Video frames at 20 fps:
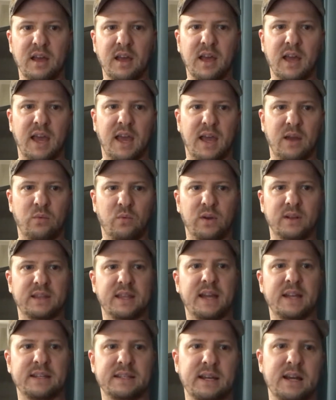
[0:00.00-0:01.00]
And what
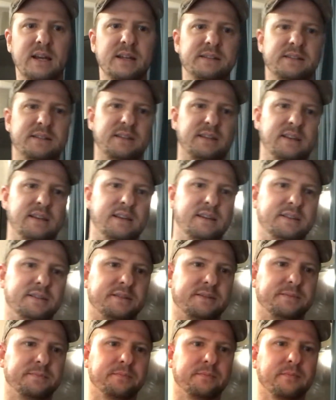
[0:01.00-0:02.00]
that does is
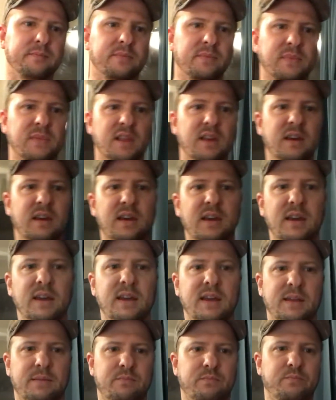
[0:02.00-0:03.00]

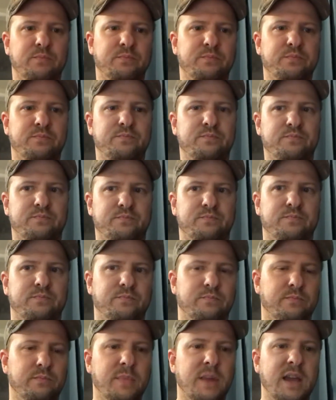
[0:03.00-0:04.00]
it
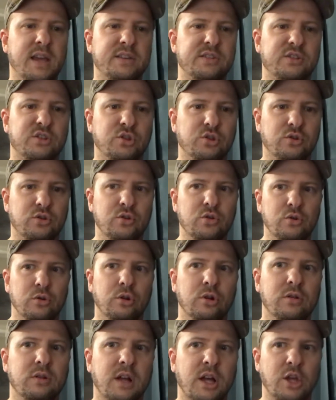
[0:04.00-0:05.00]
makes you
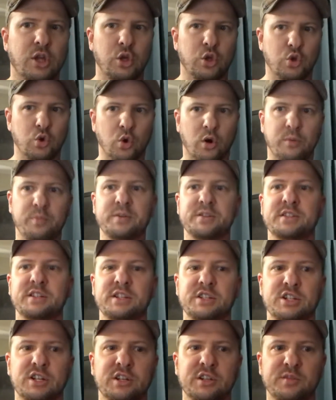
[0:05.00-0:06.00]
look like your
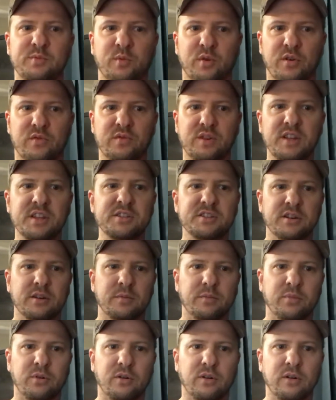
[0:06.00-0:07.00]
position is more
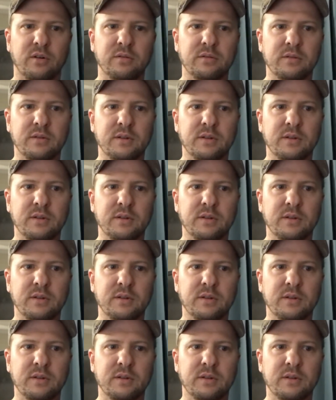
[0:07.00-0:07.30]
reasonable,